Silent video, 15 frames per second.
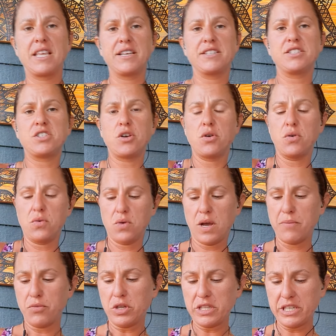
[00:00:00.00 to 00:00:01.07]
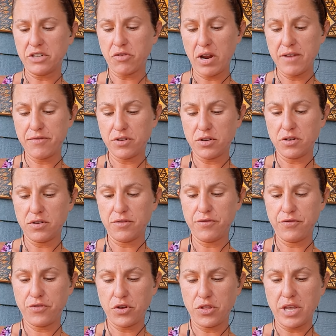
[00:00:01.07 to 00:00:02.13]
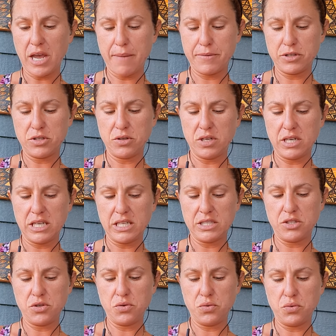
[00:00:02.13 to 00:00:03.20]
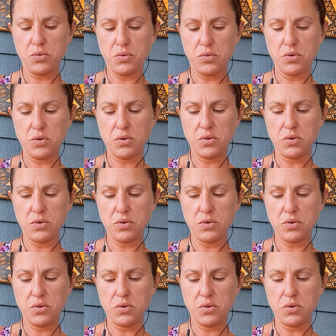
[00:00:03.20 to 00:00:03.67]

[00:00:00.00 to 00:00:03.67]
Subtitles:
So I'm really grateful for the opportunity to